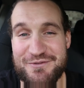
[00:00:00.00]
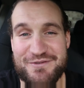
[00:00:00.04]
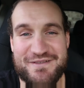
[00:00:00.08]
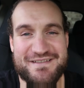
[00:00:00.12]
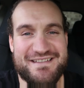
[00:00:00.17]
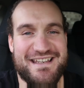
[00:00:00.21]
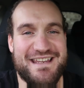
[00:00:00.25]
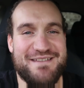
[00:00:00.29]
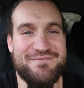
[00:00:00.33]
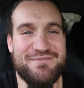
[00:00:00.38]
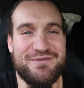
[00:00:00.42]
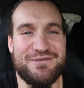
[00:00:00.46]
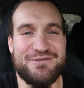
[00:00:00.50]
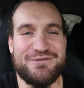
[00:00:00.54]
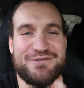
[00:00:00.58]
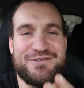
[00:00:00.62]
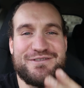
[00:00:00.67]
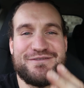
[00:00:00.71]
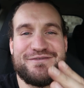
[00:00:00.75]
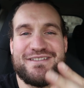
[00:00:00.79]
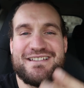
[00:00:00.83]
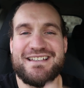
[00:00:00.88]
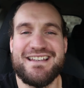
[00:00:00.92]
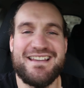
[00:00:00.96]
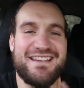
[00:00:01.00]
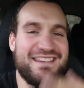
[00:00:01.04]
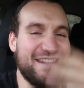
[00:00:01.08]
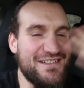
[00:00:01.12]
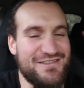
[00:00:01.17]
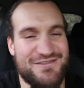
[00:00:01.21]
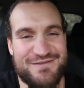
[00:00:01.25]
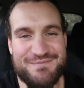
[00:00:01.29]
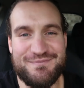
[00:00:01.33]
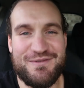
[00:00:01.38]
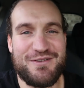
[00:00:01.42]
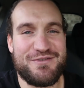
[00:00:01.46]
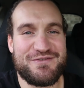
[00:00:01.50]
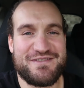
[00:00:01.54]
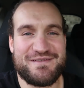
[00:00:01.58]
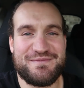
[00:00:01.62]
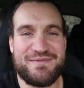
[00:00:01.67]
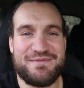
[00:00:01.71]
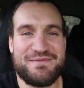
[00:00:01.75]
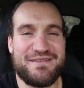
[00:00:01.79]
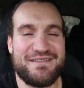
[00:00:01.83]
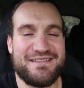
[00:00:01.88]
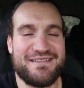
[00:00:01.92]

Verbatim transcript: pull this a off and then the thing just blows up and